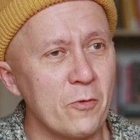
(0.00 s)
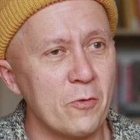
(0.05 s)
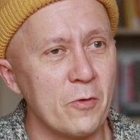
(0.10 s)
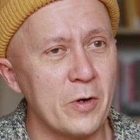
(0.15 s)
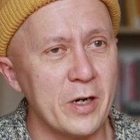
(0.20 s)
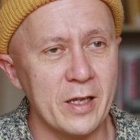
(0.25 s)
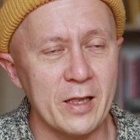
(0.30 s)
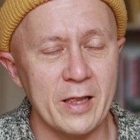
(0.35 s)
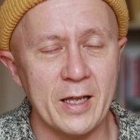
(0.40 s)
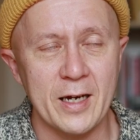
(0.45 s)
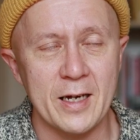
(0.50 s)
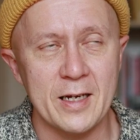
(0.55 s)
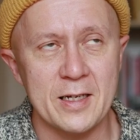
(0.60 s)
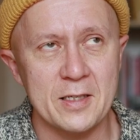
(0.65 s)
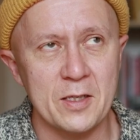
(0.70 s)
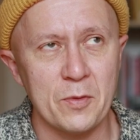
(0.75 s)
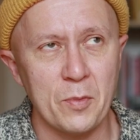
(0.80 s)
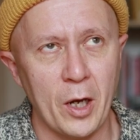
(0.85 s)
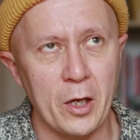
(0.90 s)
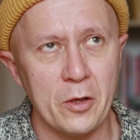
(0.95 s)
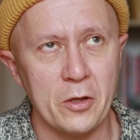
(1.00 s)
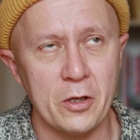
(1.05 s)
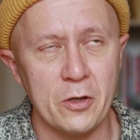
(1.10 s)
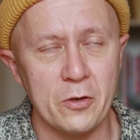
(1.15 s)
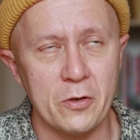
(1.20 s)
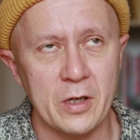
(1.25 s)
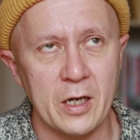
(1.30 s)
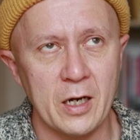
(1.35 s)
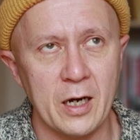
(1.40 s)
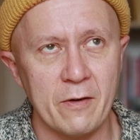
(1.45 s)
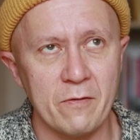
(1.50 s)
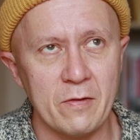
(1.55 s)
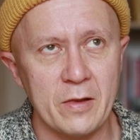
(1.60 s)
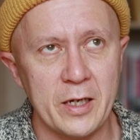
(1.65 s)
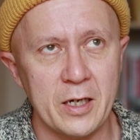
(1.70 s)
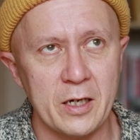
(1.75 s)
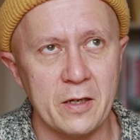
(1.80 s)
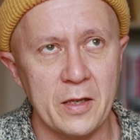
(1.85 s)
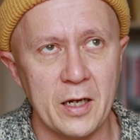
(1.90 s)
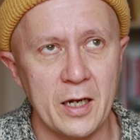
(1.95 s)
realized about a year and a half
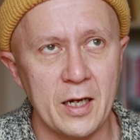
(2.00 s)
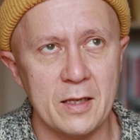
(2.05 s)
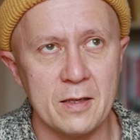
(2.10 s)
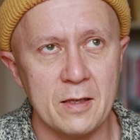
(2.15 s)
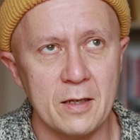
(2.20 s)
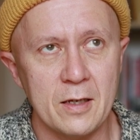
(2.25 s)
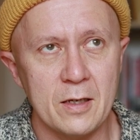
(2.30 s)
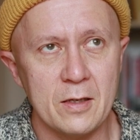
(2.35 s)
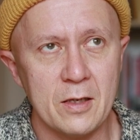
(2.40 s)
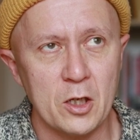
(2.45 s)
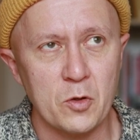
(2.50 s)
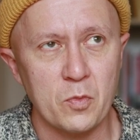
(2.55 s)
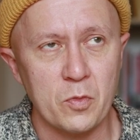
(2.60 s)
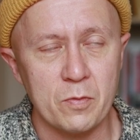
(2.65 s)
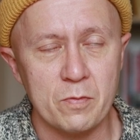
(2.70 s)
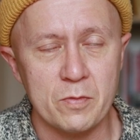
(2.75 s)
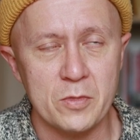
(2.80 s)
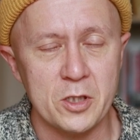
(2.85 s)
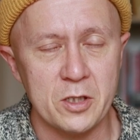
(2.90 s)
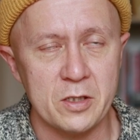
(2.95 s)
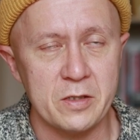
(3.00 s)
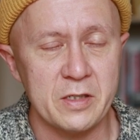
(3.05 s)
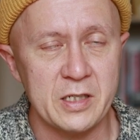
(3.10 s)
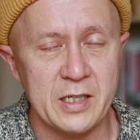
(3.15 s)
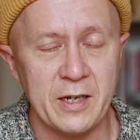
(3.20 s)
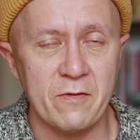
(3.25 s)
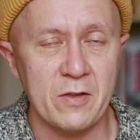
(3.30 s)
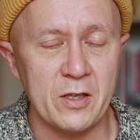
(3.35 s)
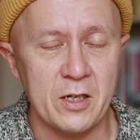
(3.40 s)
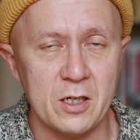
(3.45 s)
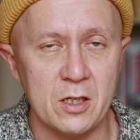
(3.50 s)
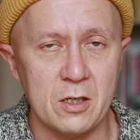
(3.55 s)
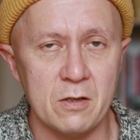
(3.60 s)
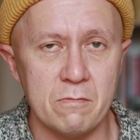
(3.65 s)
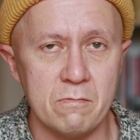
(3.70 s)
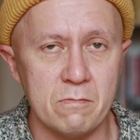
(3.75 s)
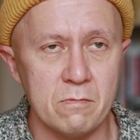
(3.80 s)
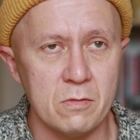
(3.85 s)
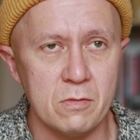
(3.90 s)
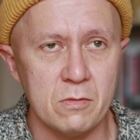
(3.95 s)
later that that's just definitely
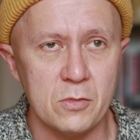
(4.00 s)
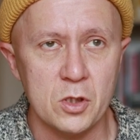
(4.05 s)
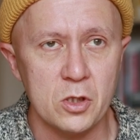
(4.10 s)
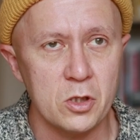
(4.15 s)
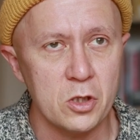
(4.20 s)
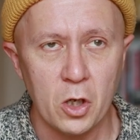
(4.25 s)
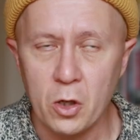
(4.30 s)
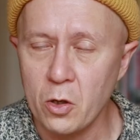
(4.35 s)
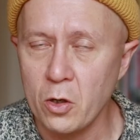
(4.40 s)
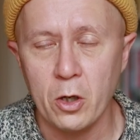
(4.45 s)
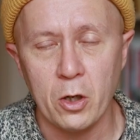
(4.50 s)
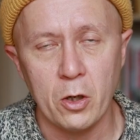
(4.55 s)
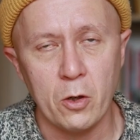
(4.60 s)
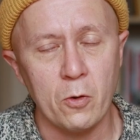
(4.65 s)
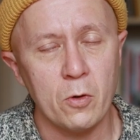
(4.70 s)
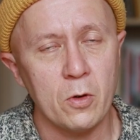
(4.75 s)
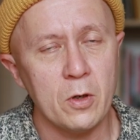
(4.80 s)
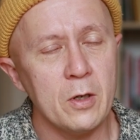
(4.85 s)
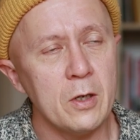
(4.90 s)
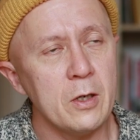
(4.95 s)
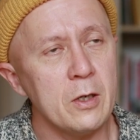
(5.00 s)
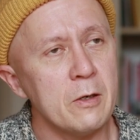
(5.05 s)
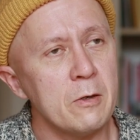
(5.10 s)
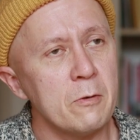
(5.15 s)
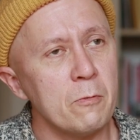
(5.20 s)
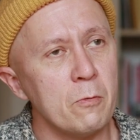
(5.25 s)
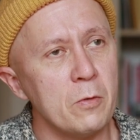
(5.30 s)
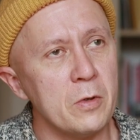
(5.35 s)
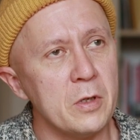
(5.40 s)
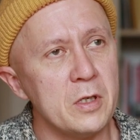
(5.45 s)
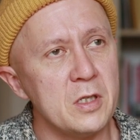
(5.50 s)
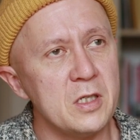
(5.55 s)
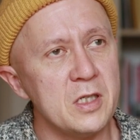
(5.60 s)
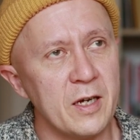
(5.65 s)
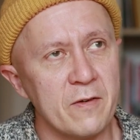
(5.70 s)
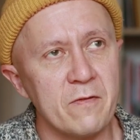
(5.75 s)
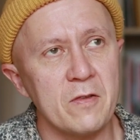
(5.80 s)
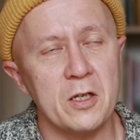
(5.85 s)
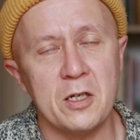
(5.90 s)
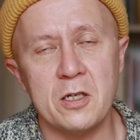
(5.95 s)
no go we
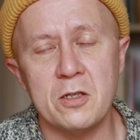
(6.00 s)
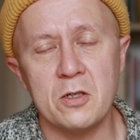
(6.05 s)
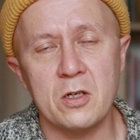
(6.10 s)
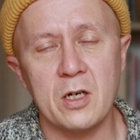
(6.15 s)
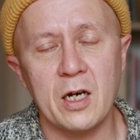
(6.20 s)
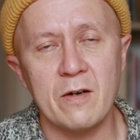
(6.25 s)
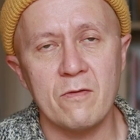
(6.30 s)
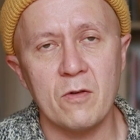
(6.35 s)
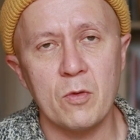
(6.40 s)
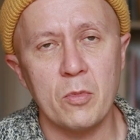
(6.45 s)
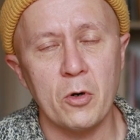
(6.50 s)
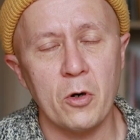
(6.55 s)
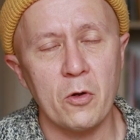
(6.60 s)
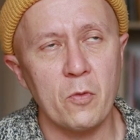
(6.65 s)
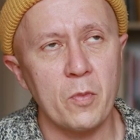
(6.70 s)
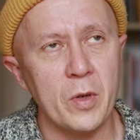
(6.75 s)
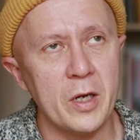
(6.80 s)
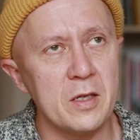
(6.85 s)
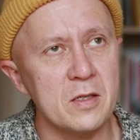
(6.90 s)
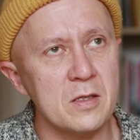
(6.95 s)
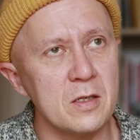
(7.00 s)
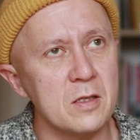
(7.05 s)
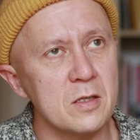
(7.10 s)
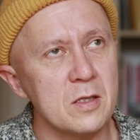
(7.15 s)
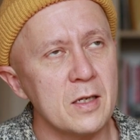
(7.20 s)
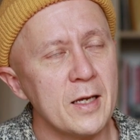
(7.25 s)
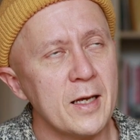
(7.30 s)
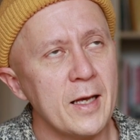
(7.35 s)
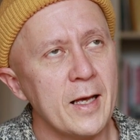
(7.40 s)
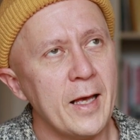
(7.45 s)
definitely need to cover both bases,